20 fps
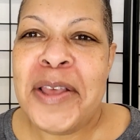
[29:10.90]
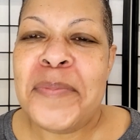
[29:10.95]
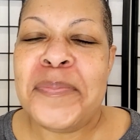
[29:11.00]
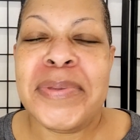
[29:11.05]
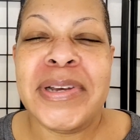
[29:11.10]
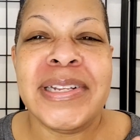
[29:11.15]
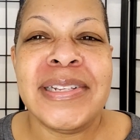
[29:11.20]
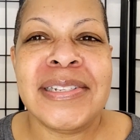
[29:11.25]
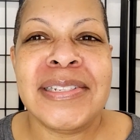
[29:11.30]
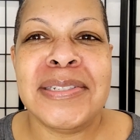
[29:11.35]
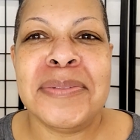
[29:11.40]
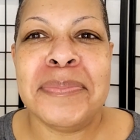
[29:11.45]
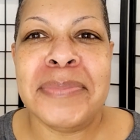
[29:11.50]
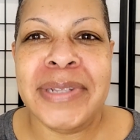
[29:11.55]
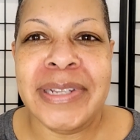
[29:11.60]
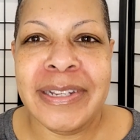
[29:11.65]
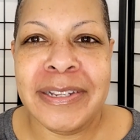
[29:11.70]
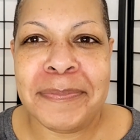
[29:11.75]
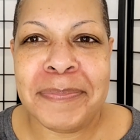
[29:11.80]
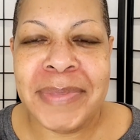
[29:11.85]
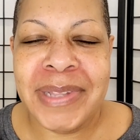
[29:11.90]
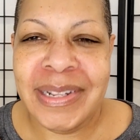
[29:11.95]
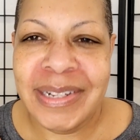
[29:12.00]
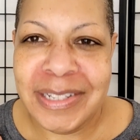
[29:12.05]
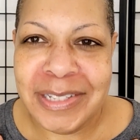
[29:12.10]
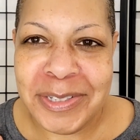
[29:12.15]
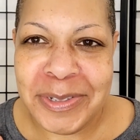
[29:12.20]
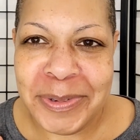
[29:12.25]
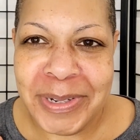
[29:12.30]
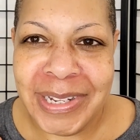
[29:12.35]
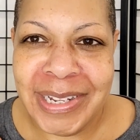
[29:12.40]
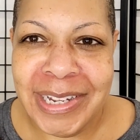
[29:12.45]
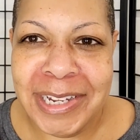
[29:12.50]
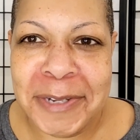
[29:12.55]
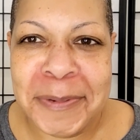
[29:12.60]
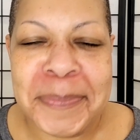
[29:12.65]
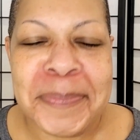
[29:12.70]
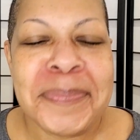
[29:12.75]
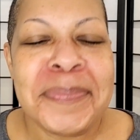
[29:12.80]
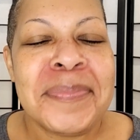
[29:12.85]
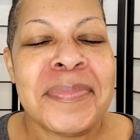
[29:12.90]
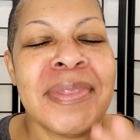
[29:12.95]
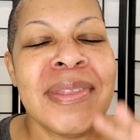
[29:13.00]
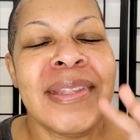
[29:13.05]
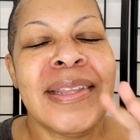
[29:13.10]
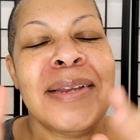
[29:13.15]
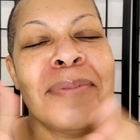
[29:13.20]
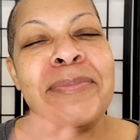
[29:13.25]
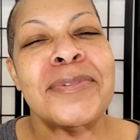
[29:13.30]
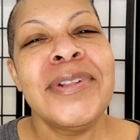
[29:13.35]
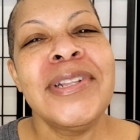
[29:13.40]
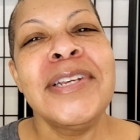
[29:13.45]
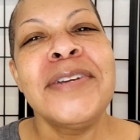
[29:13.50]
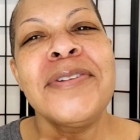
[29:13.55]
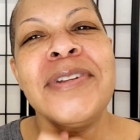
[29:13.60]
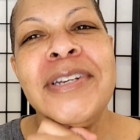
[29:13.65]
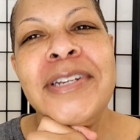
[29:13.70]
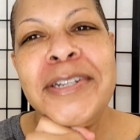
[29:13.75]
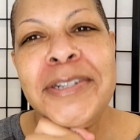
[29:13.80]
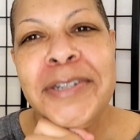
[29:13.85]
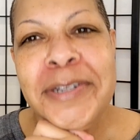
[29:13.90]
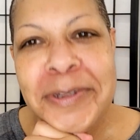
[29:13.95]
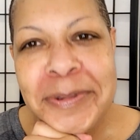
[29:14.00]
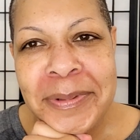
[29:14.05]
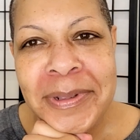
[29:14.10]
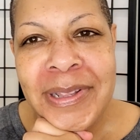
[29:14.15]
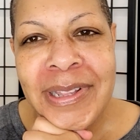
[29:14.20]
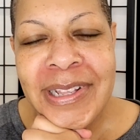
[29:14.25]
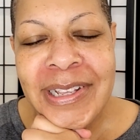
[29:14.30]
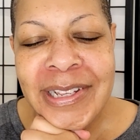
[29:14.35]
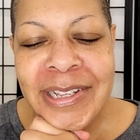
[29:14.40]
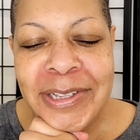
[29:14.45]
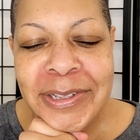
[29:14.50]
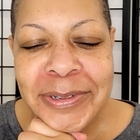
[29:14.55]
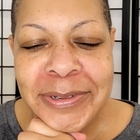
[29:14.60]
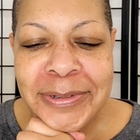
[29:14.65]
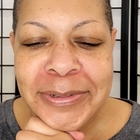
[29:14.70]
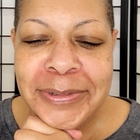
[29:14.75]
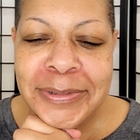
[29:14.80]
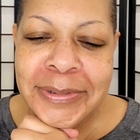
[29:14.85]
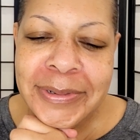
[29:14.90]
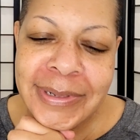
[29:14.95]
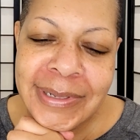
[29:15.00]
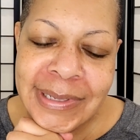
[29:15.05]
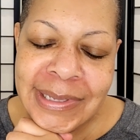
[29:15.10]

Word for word: But it's me, and it's okay. I'm really going to go. Thank you.